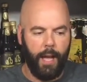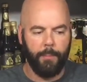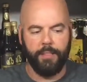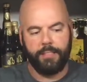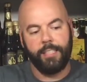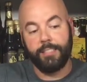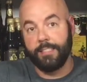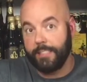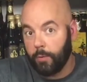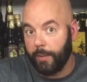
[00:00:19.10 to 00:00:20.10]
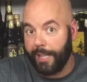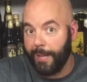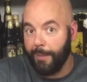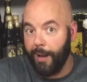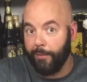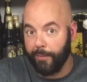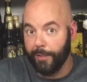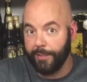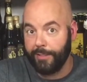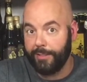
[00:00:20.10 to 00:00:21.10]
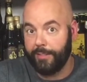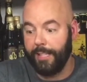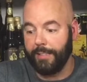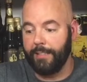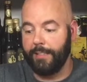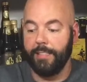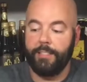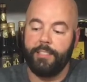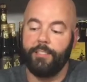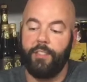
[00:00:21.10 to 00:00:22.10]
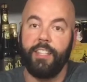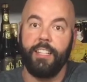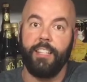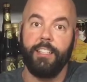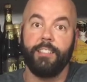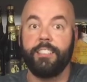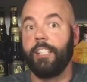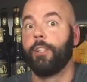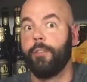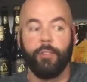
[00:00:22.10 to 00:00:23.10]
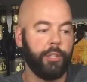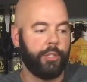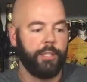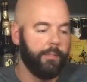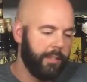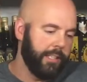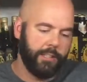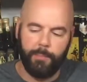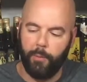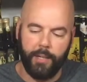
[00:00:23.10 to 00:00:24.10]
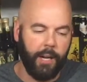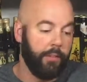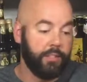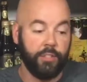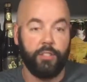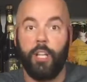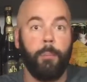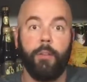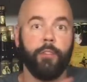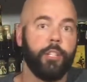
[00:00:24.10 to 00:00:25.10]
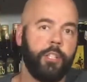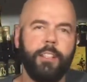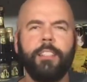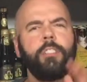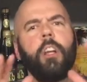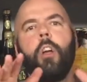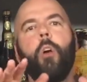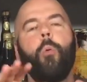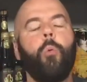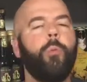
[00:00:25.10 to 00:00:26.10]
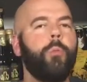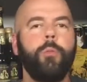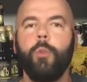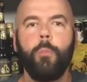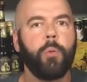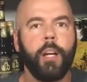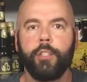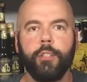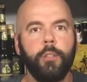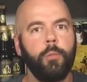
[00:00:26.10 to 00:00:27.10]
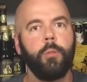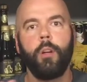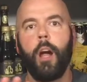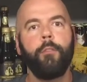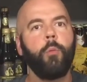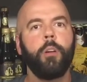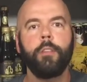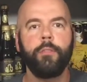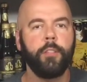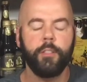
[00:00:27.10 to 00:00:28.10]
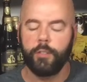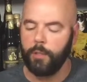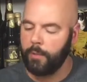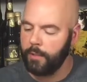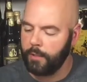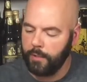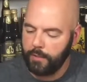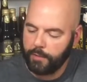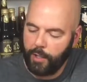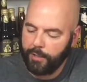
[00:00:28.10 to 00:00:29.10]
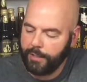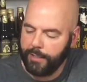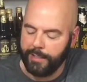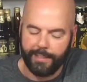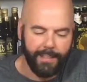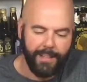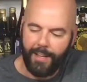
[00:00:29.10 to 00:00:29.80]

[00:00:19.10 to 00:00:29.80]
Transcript: I'm going to say, since this one came out first, that this is the single version of this, but whatever, this is a double version of this. No pressure, however you want to refer to it, it's all good.